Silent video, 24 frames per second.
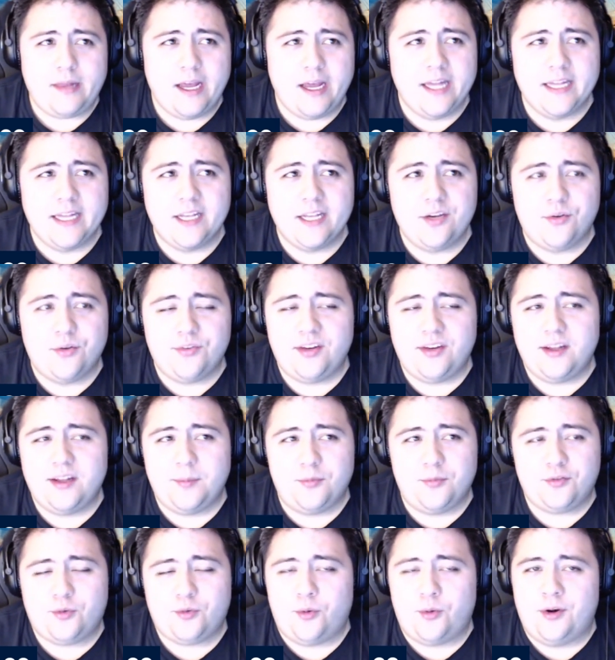And then you'll see
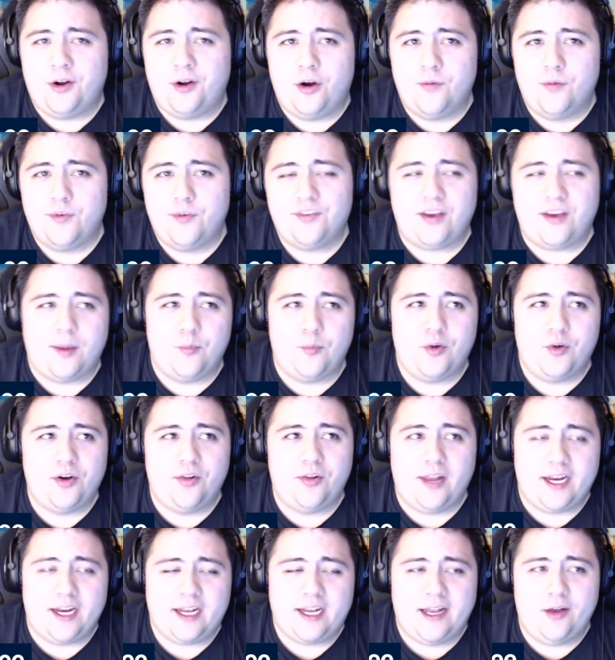them score an overtime winner
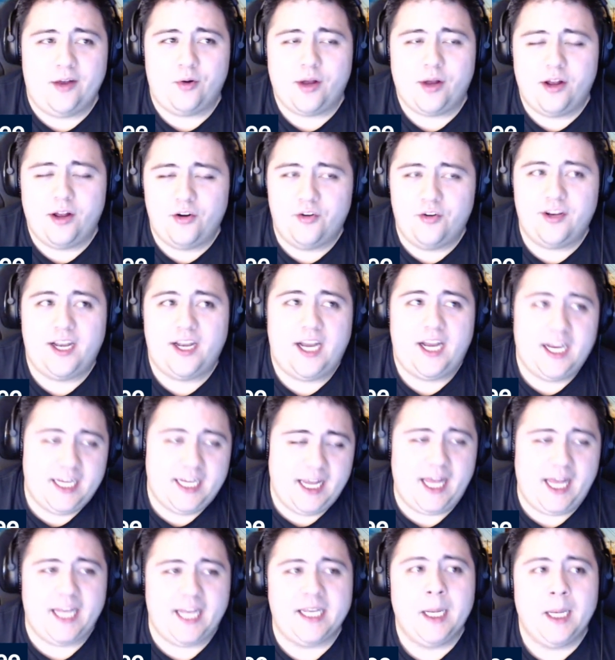like Kyle Connor did
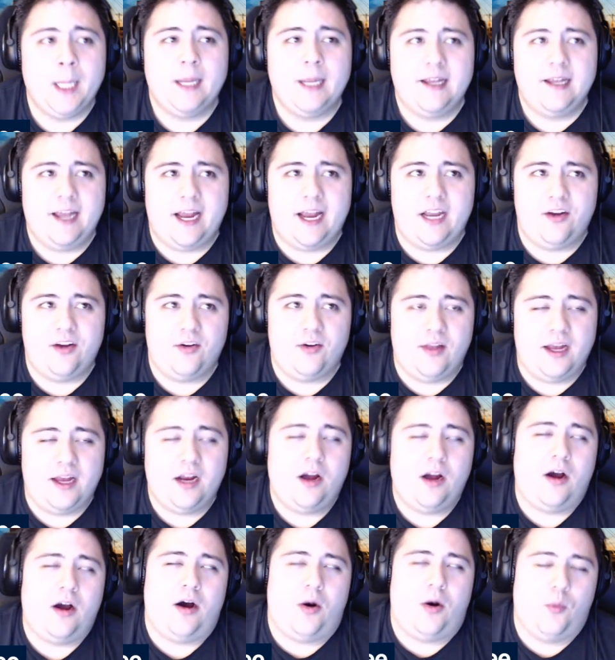again. And you're like,
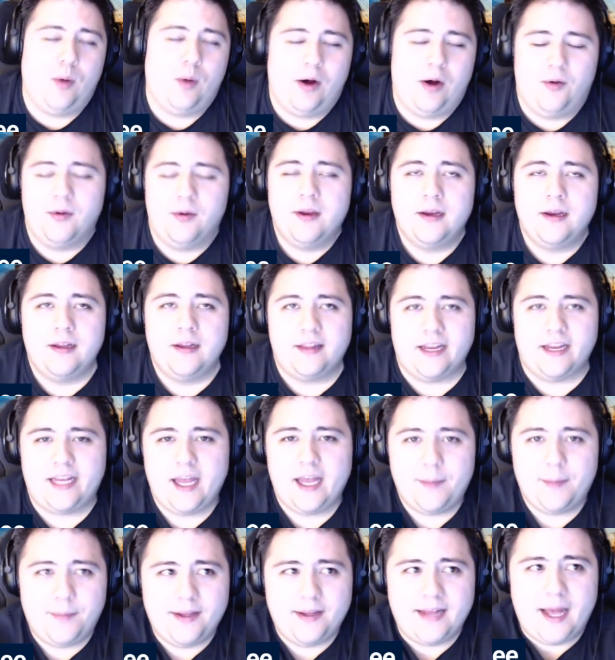oh, well, they
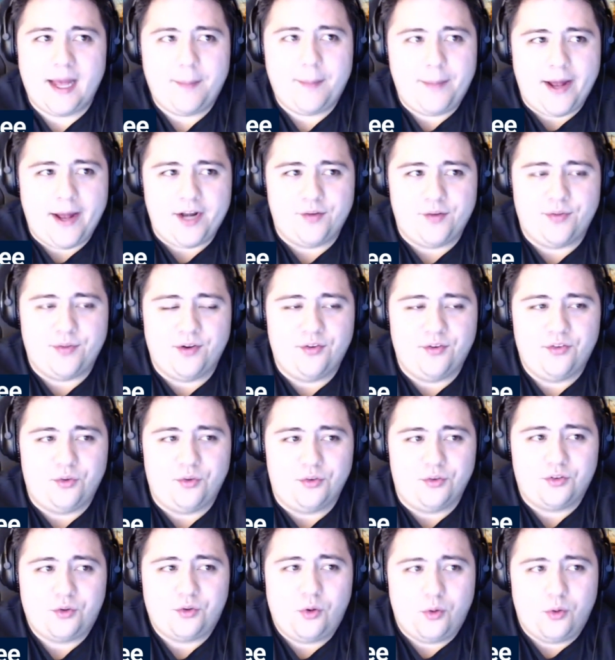can't be that bad if they're
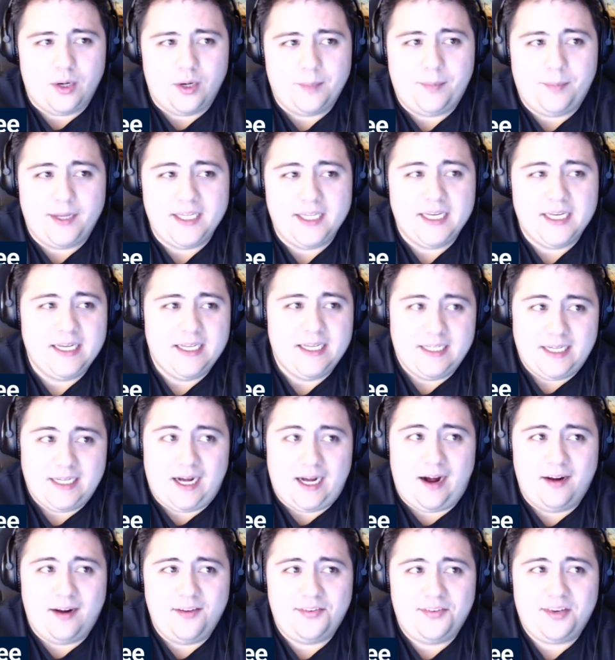still scoring. But
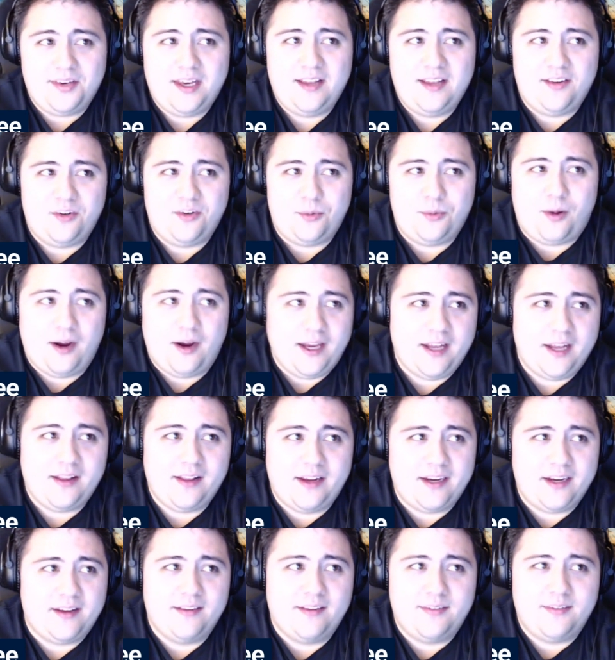honestly, they're rocking
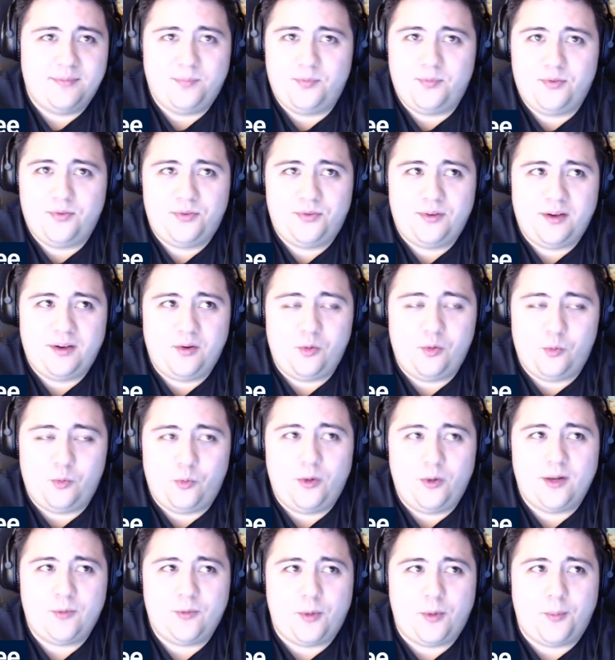like a, you know,
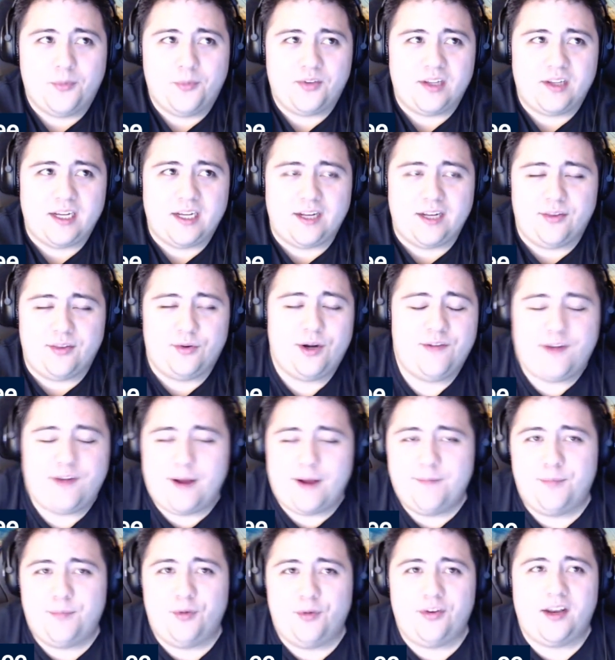what was it, like a
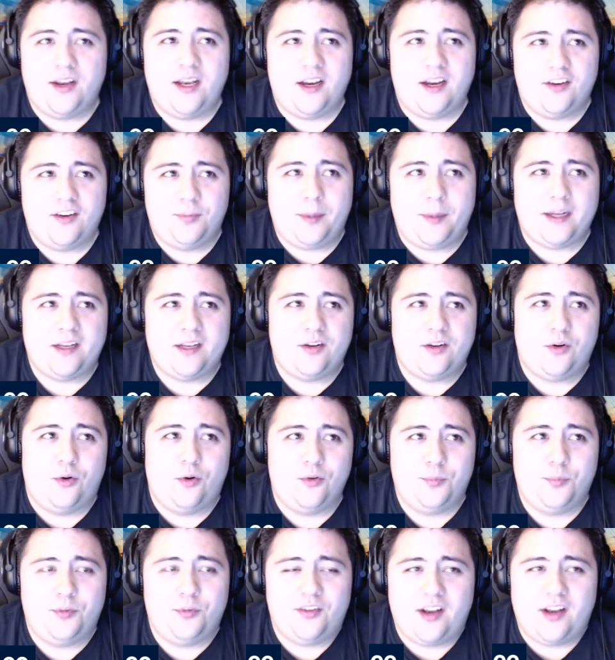35% expected
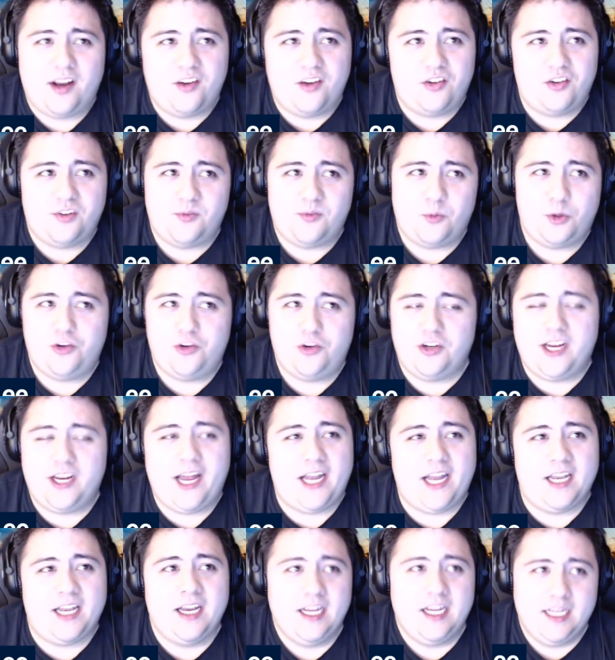goals percentage, which,
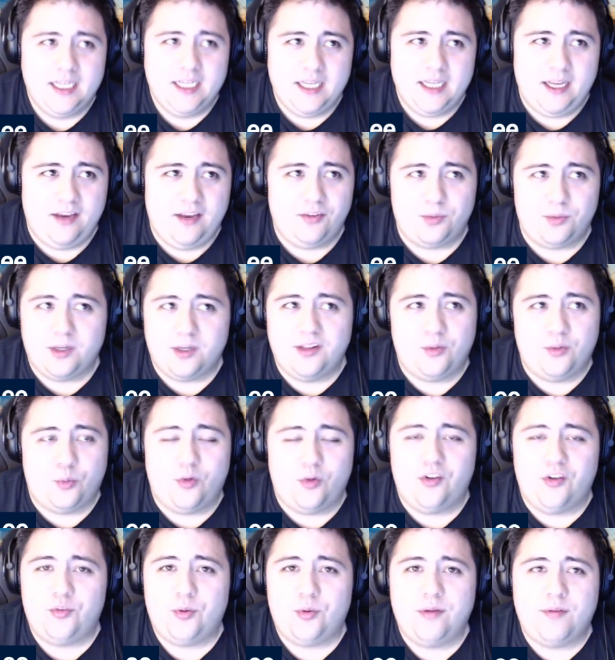again, is one of the
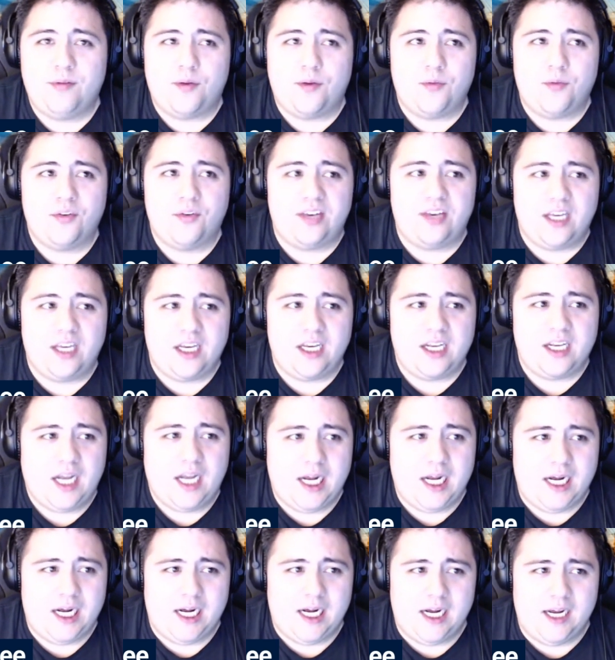worst we've ever seen
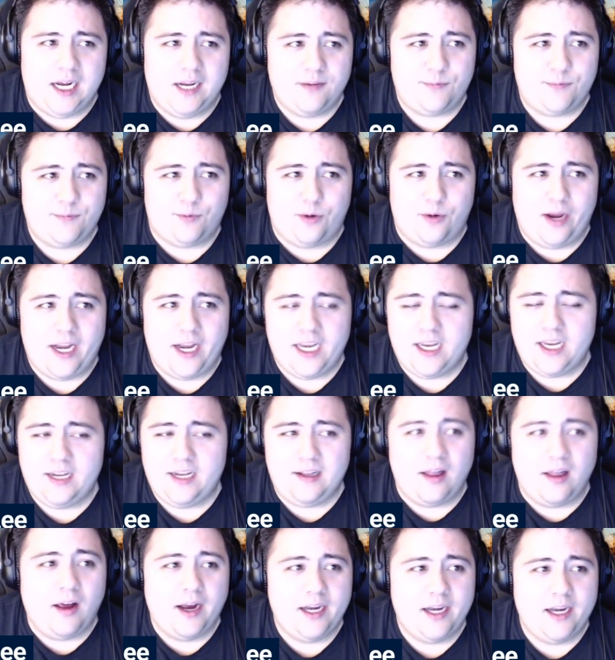for any
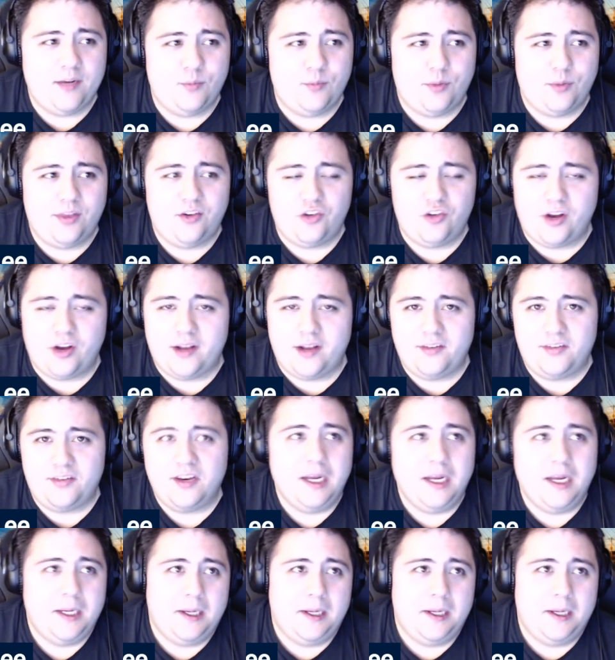line with the Jets.